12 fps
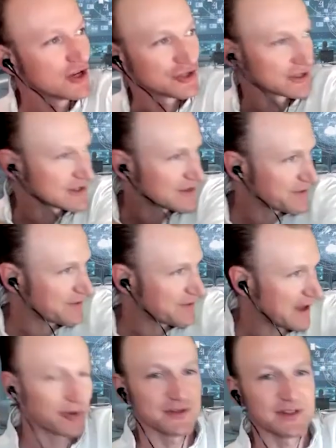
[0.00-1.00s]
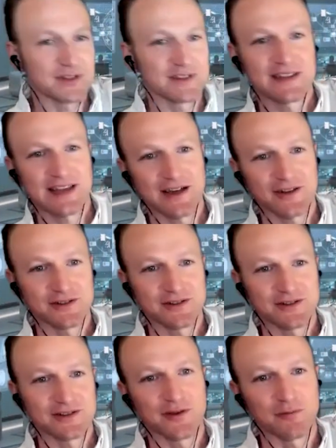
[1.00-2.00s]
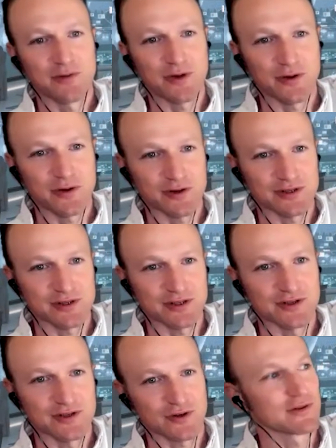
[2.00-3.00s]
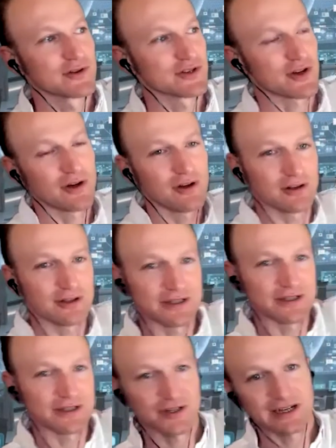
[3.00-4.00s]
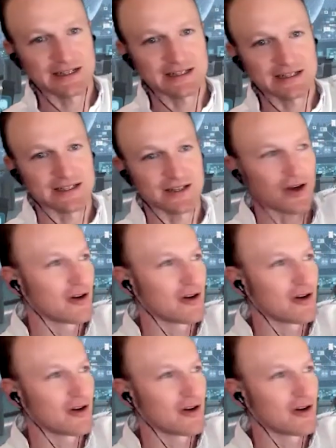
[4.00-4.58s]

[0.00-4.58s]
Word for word: just thousands and thousands of computers and servers all interconnected,